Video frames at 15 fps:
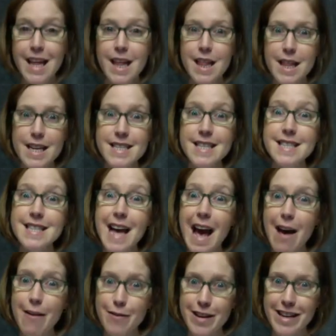This is
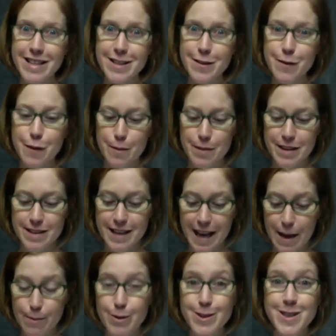evident from the
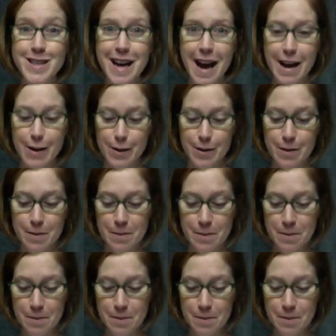table's title.